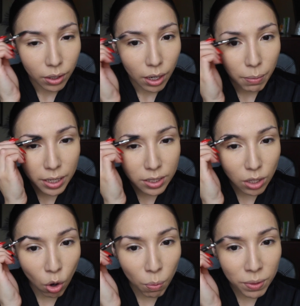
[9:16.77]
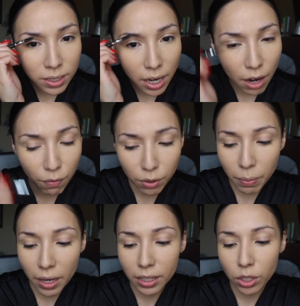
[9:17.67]
I mean, it's open to
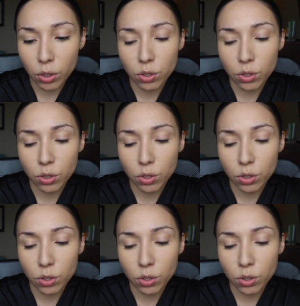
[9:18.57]
everybody. You know,